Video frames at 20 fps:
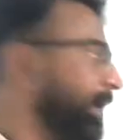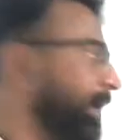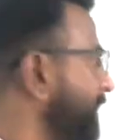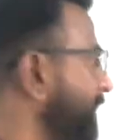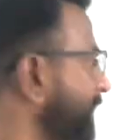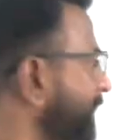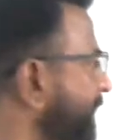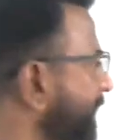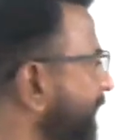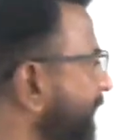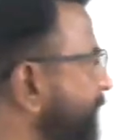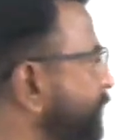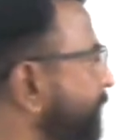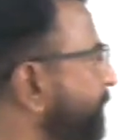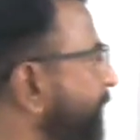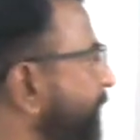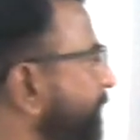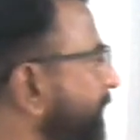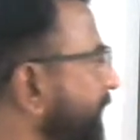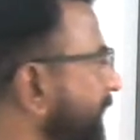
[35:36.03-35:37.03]
and the interaction
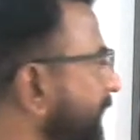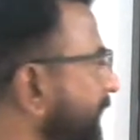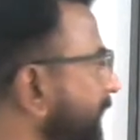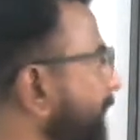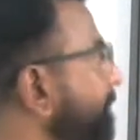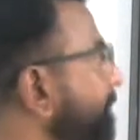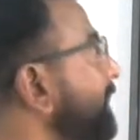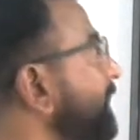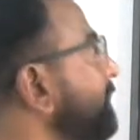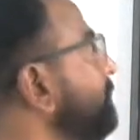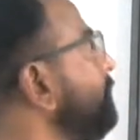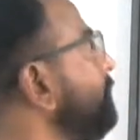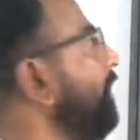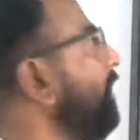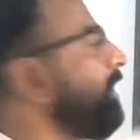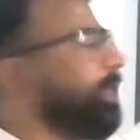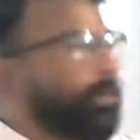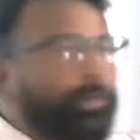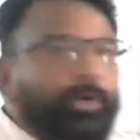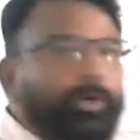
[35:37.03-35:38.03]
between AB is
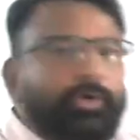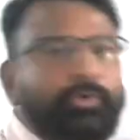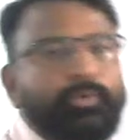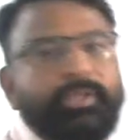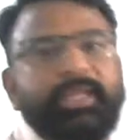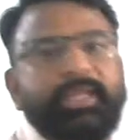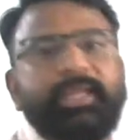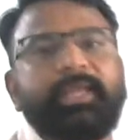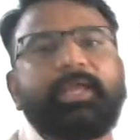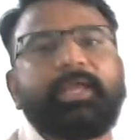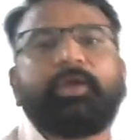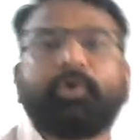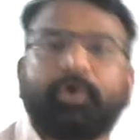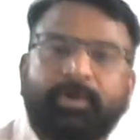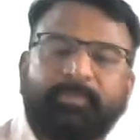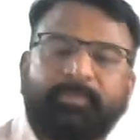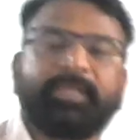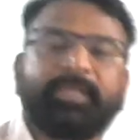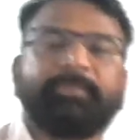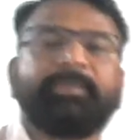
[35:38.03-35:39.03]
not equal to A
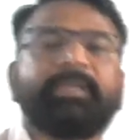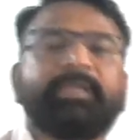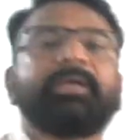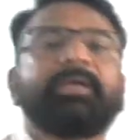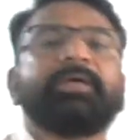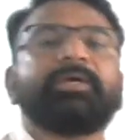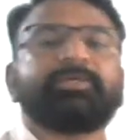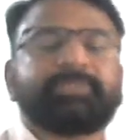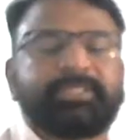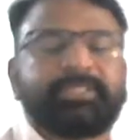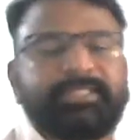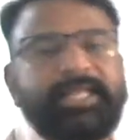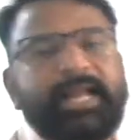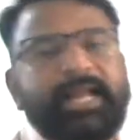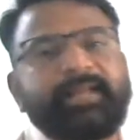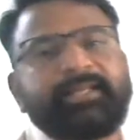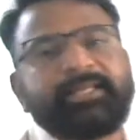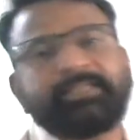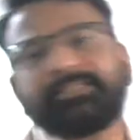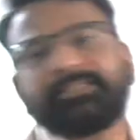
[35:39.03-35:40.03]
or BB. So in
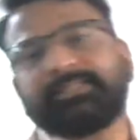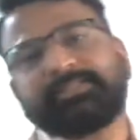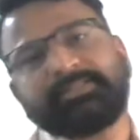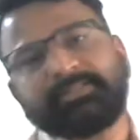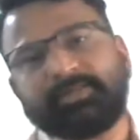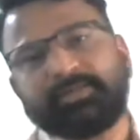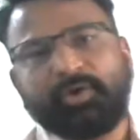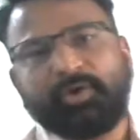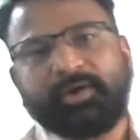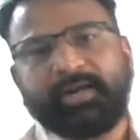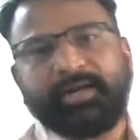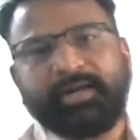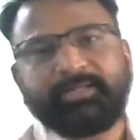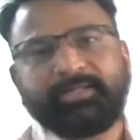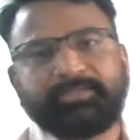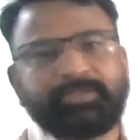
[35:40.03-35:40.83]
that case, this is the non-ideal